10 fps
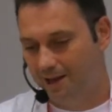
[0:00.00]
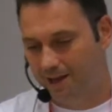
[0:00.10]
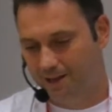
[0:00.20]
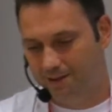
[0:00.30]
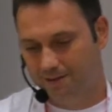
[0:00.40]

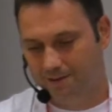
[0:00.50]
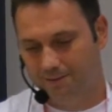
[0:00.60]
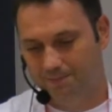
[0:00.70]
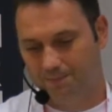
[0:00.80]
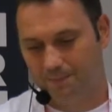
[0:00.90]

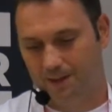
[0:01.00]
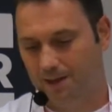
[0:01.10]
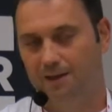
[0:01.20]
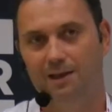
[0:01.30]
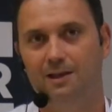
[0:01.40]
and
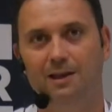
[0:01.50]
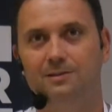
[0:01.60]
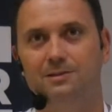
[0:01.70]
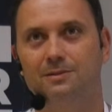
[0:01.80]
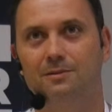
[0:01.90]

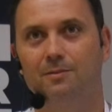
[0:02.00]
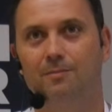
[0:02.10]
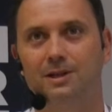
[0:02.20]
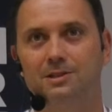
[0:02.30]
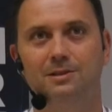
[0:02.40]
it's
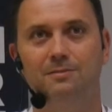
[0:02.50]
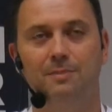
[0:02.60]
much